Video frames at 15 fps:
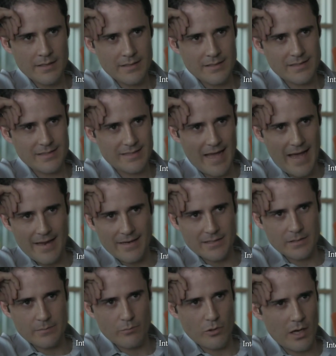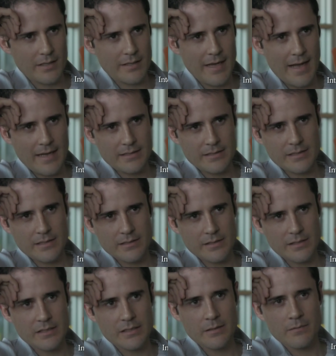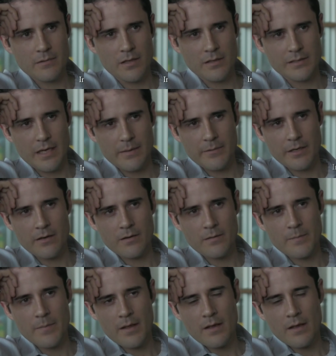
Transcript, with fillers: status broadcast system a long time ago.